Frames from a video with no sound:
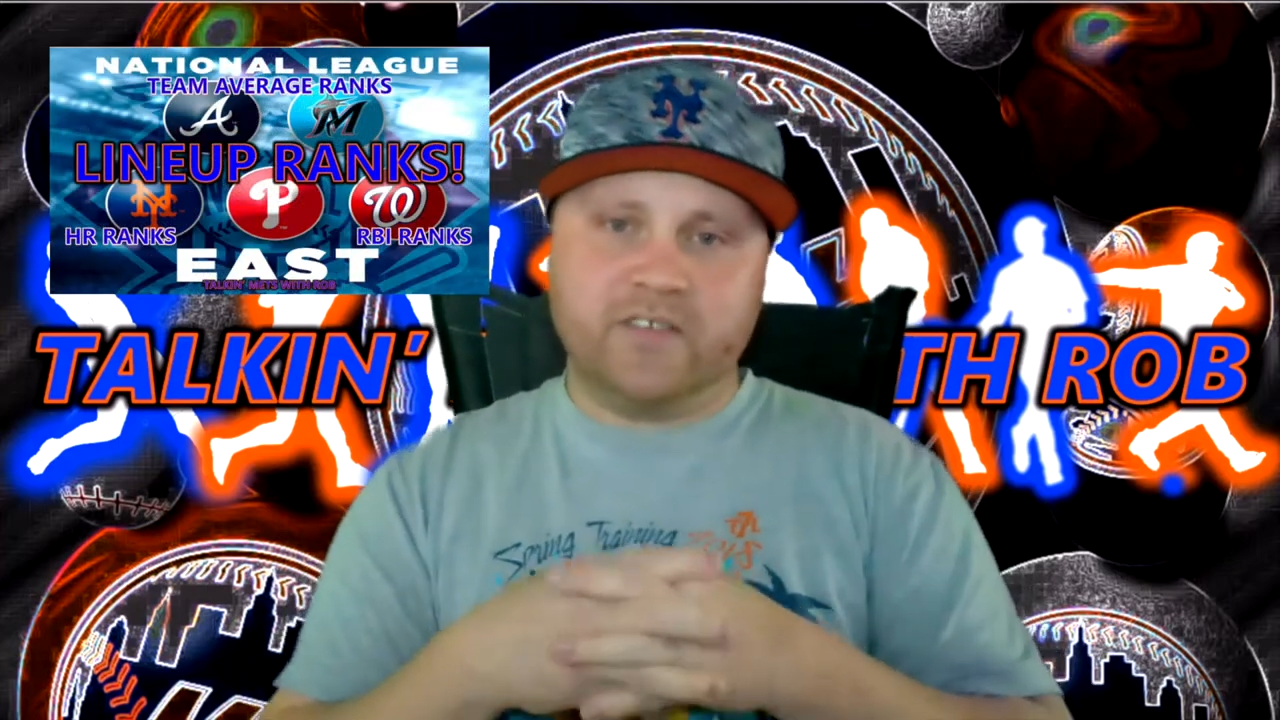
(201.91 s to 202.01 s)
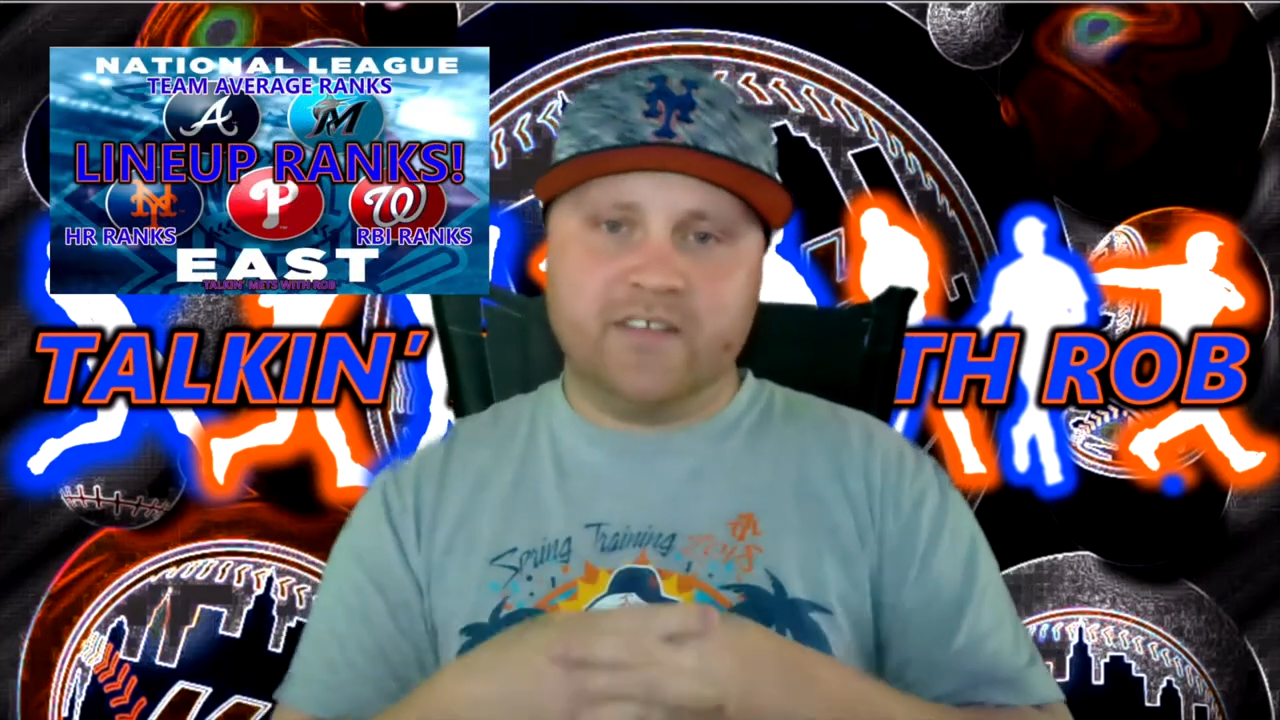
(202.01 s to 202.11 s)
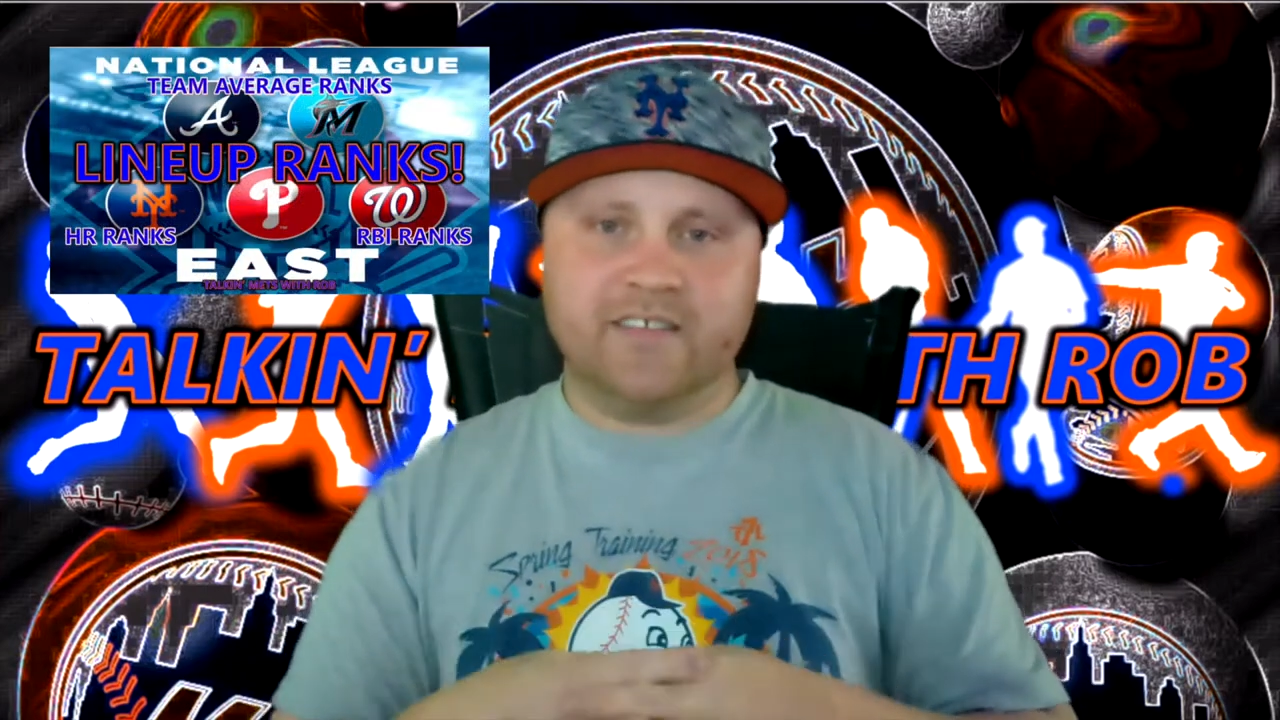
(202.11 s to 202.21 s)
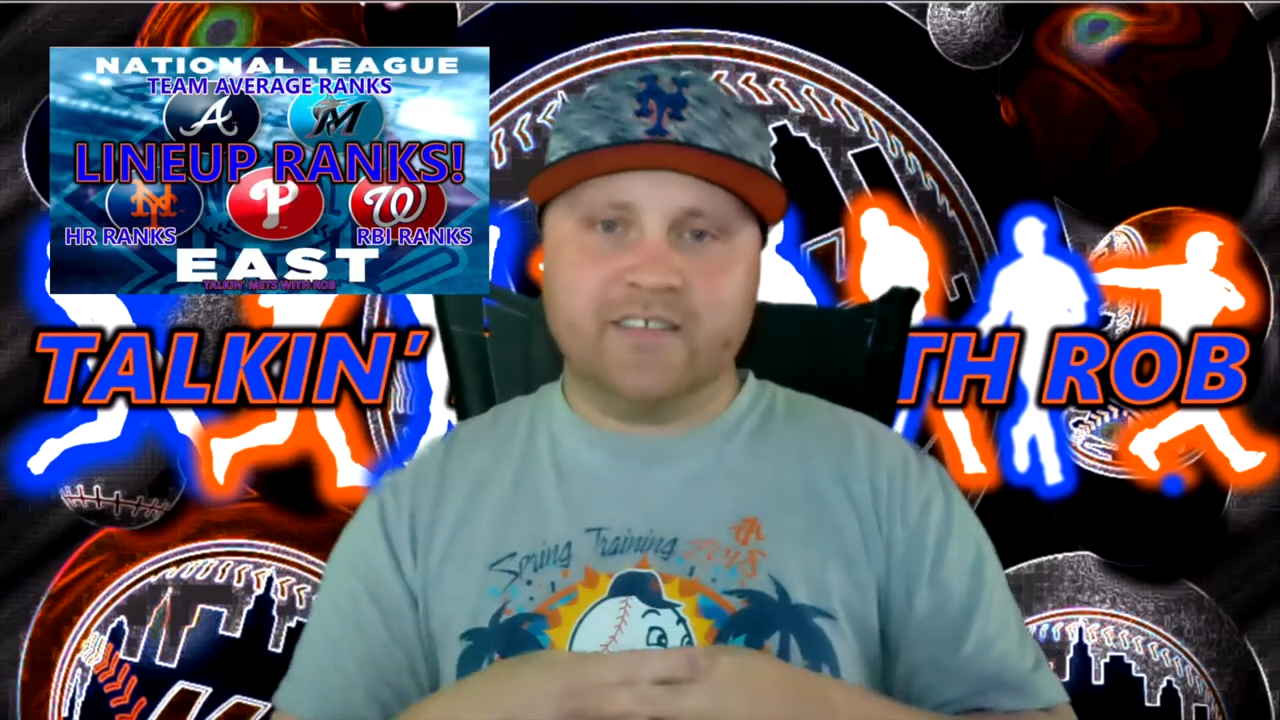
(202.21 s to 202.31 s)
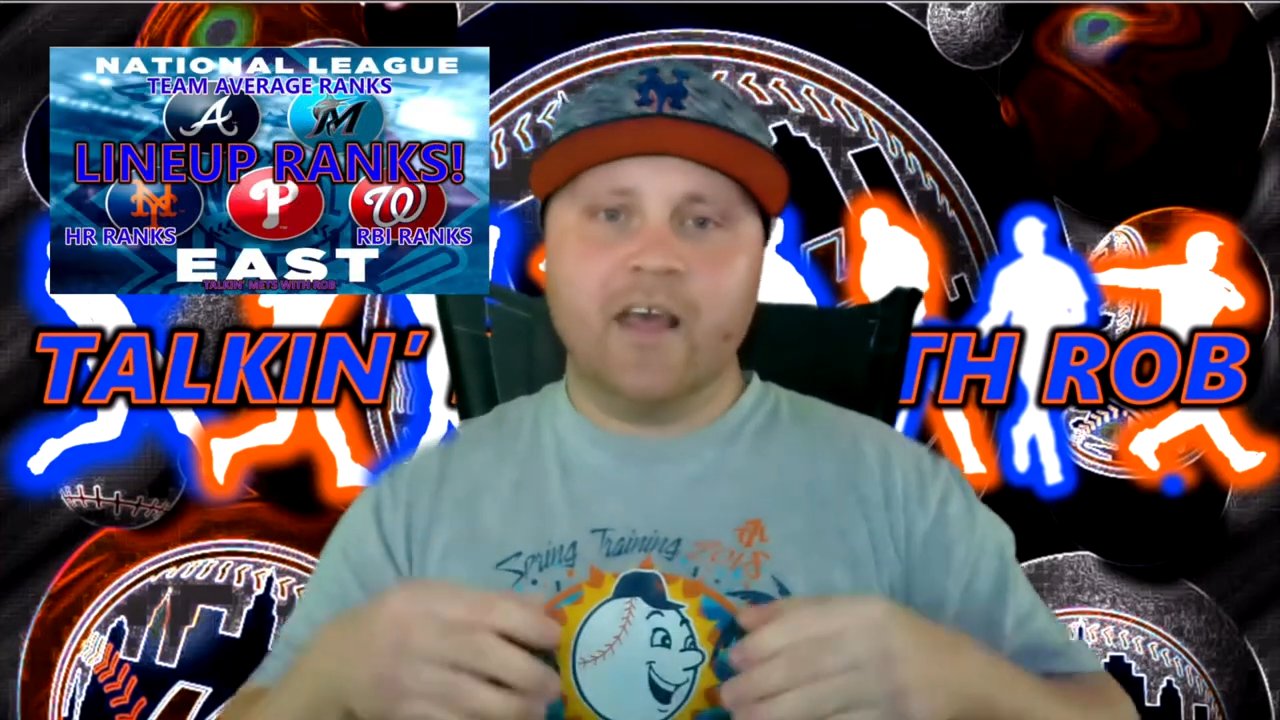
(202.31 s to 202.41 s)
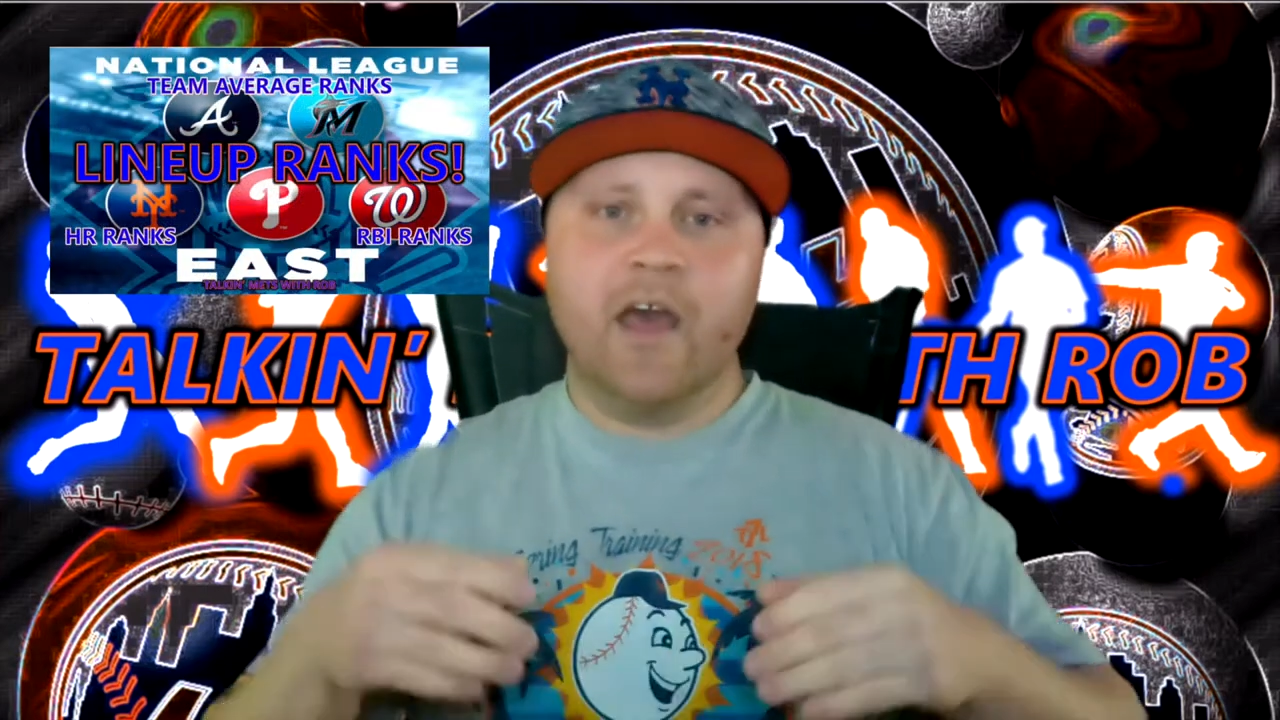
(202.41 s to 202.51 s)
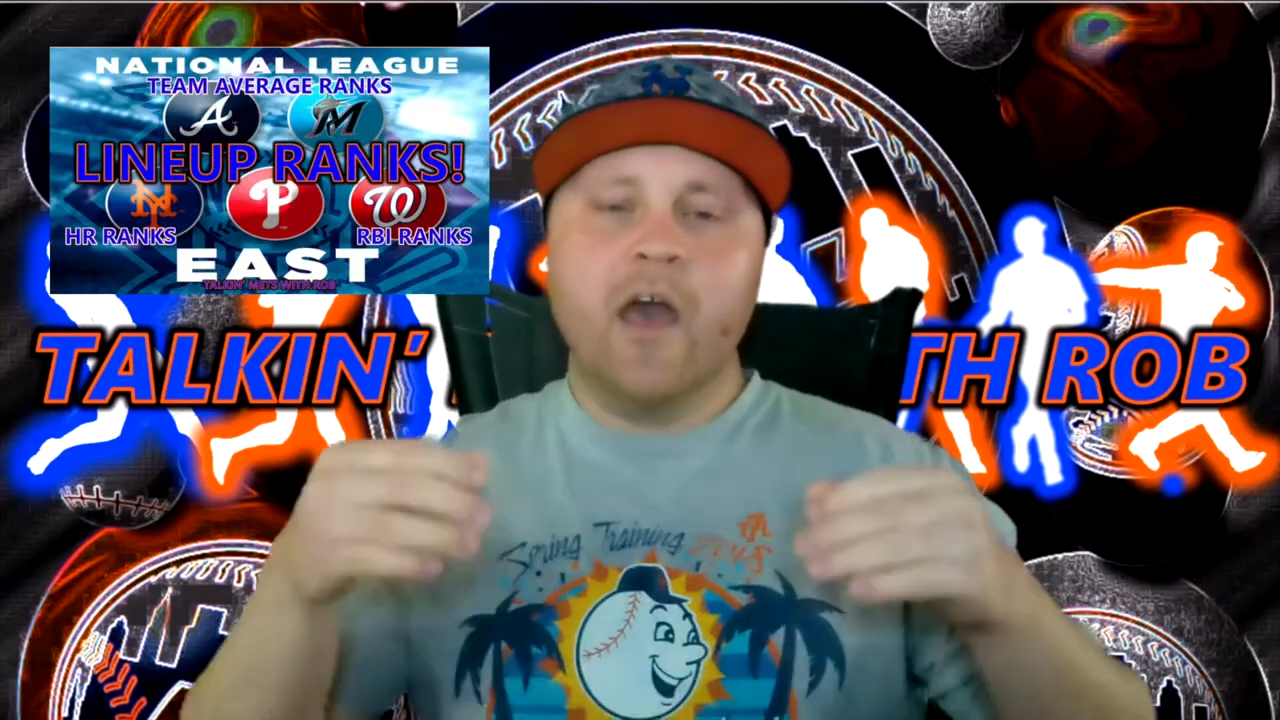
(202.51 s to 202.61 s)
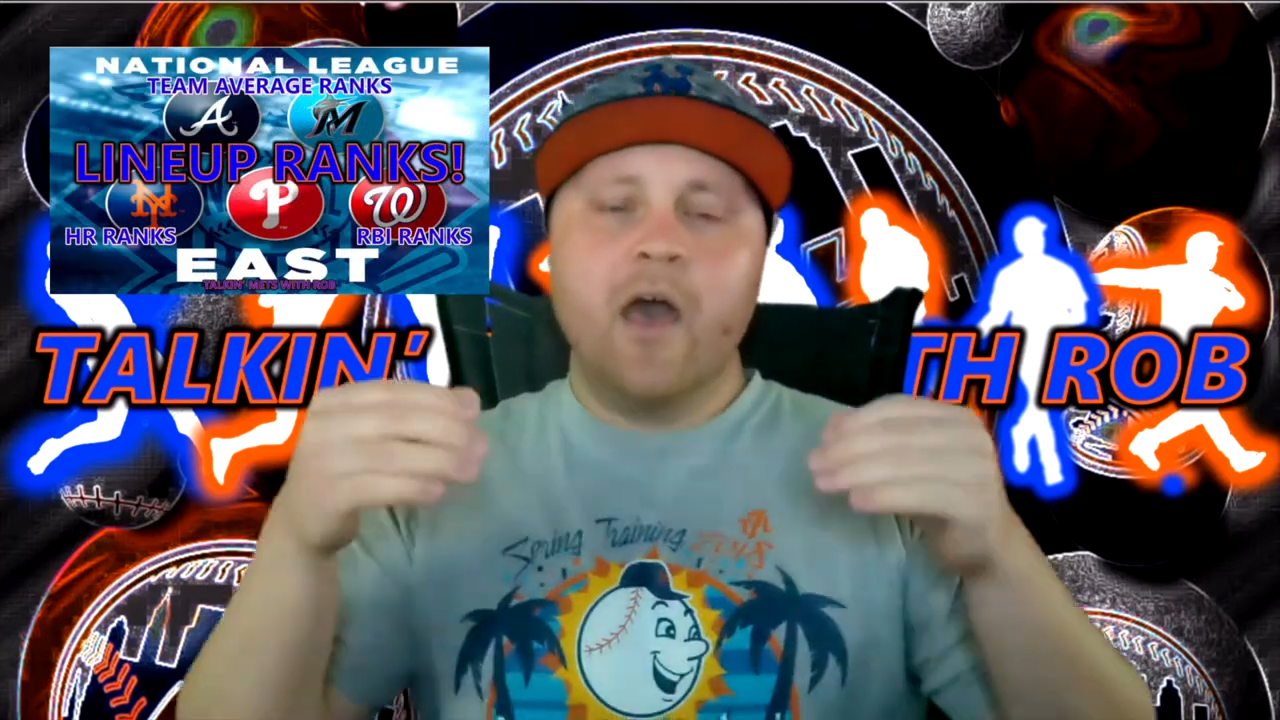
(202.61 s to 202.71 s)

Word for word: season